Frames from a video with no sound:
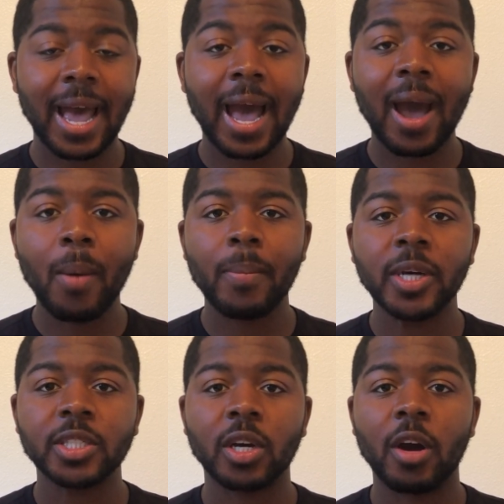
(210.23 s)
how
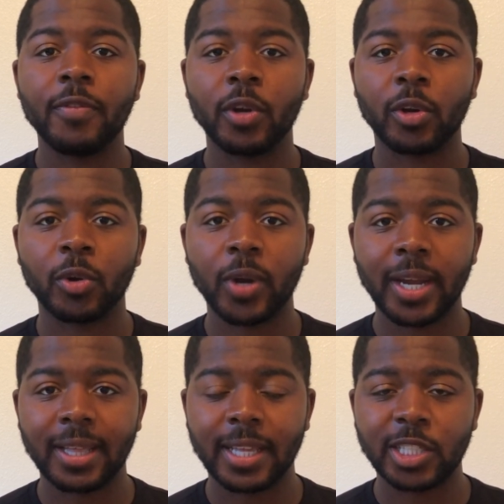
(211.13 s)
much of your
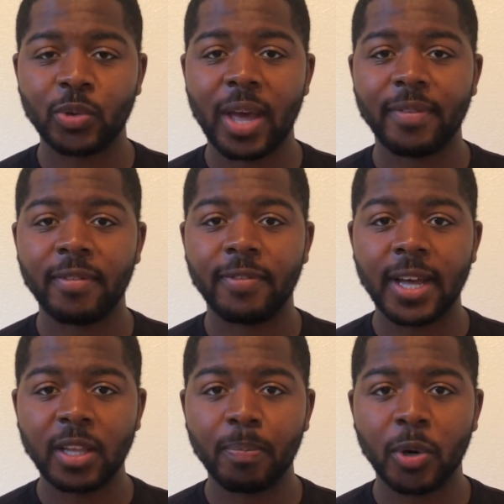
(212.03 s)
credit that you have
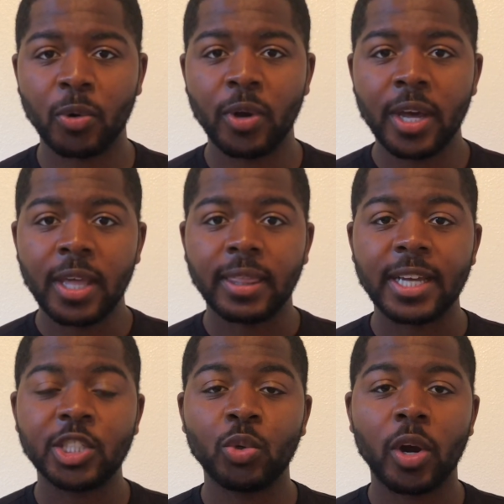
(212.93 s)
available
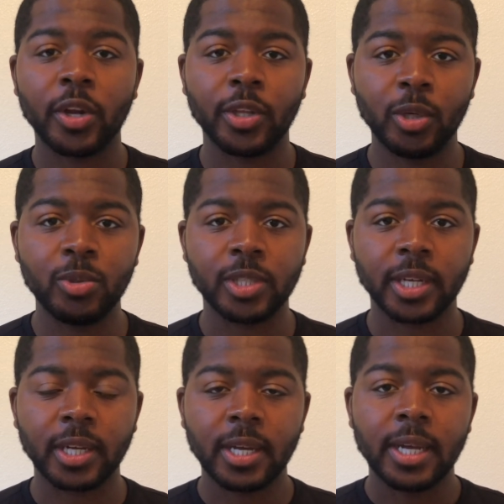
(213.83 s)
that you are using.